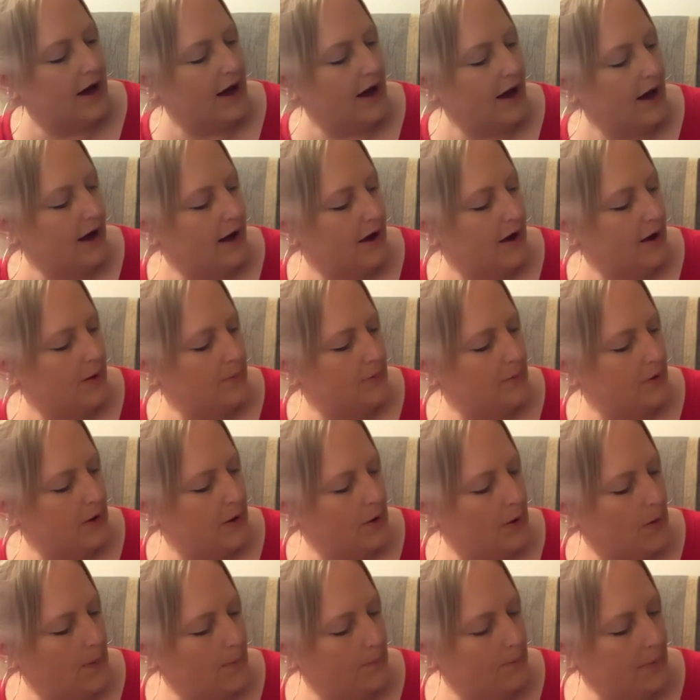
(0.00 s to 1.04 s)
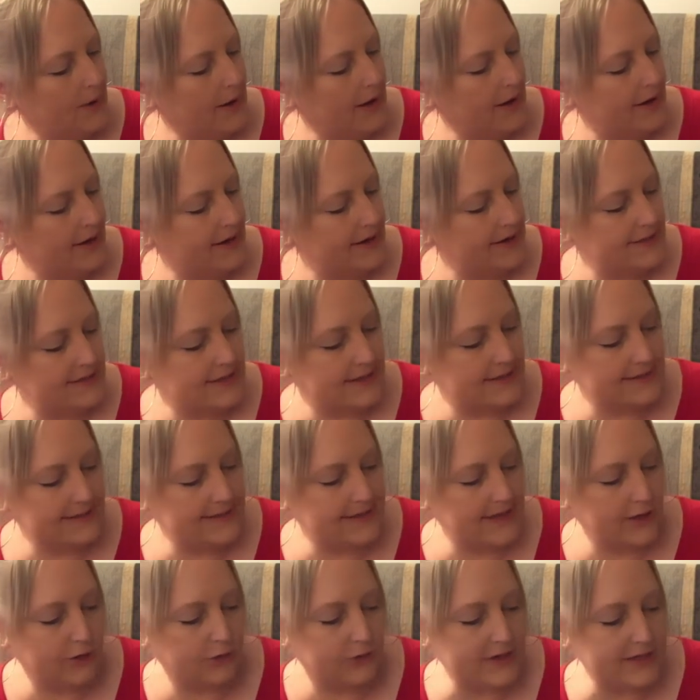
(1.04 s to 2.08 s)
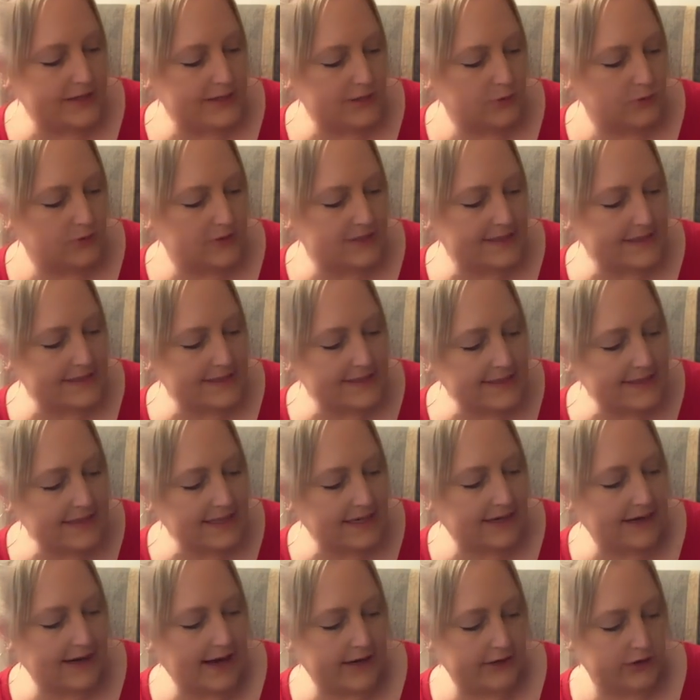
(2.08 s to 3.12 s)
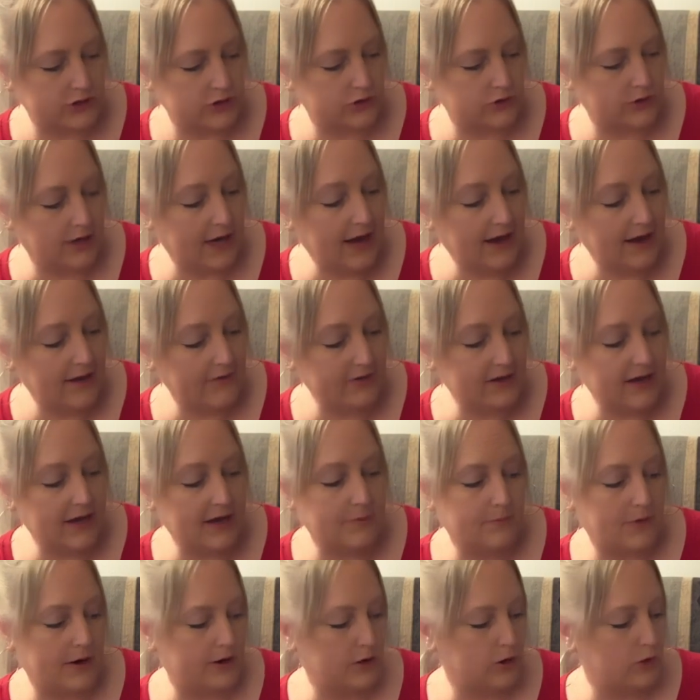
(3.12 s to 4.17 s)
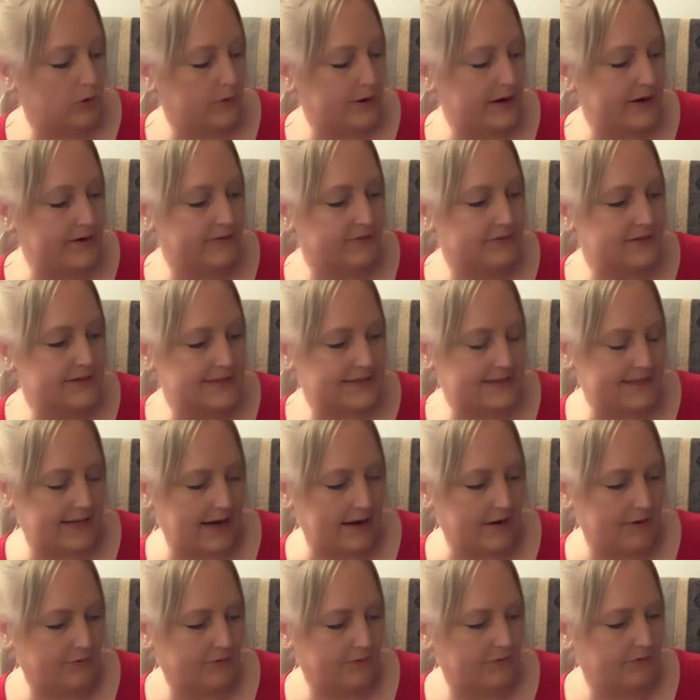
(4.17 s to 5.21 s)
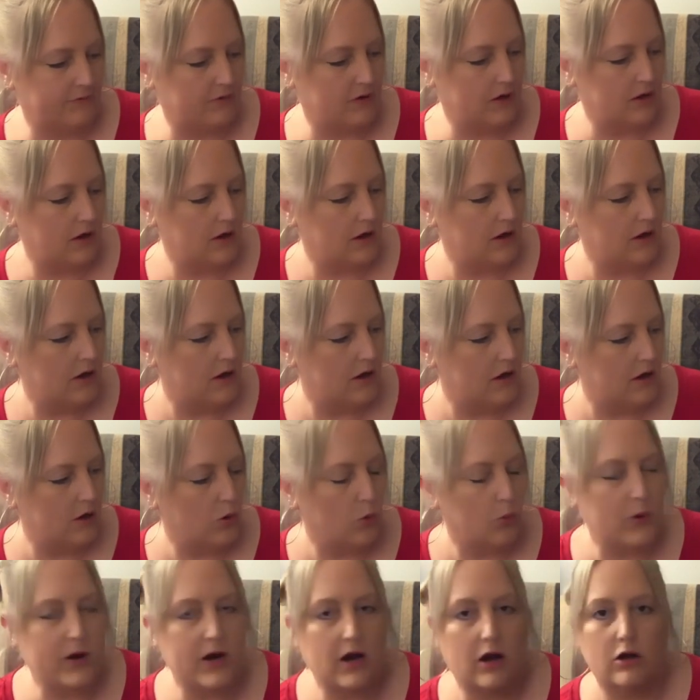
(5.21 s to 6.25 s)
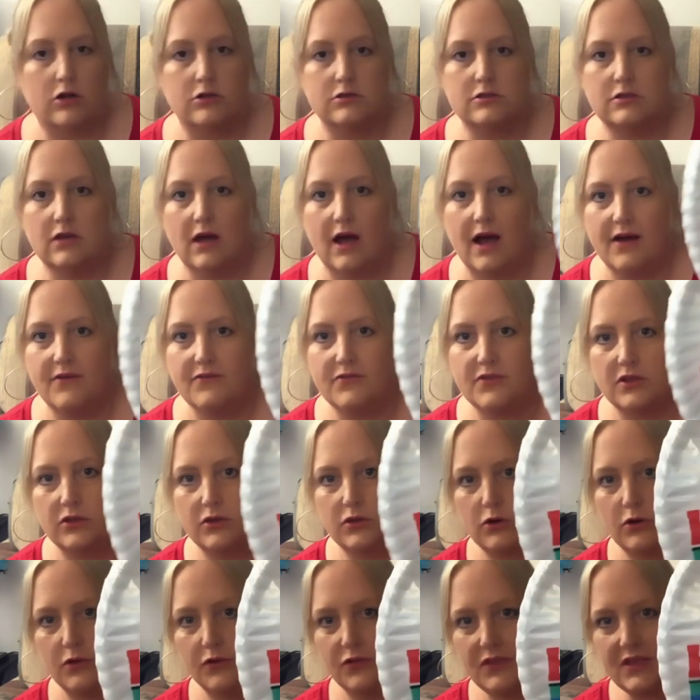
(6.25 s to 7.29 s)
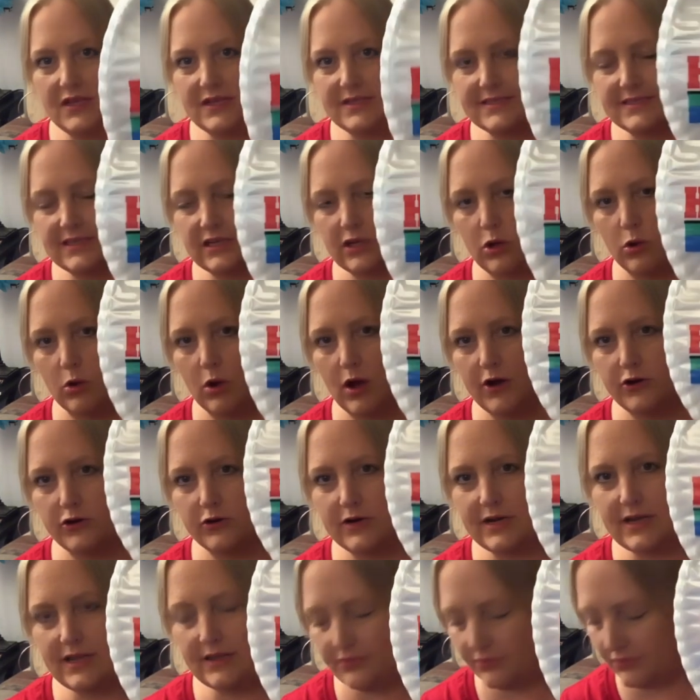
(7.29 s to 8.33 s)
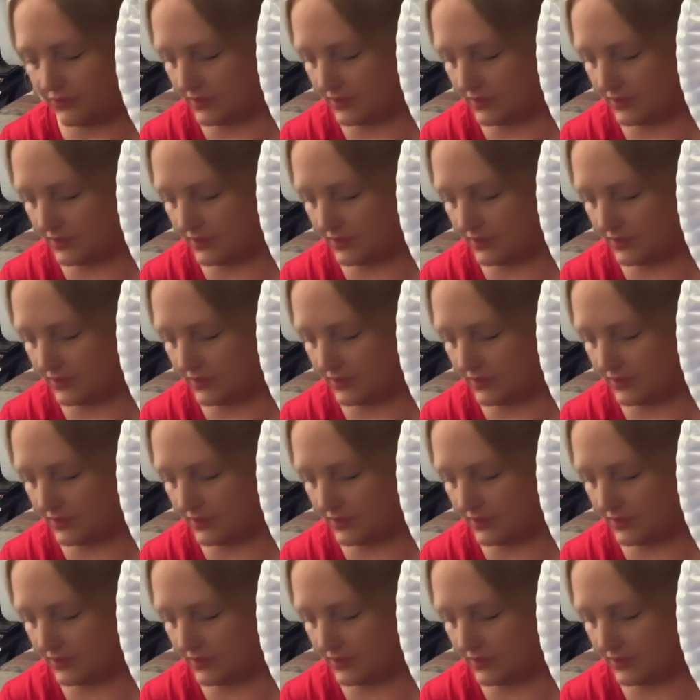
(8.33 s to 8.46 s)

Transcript: Um, but it does say grease resistant, extra heavy, and microwave safe. We also have the little things that go underneath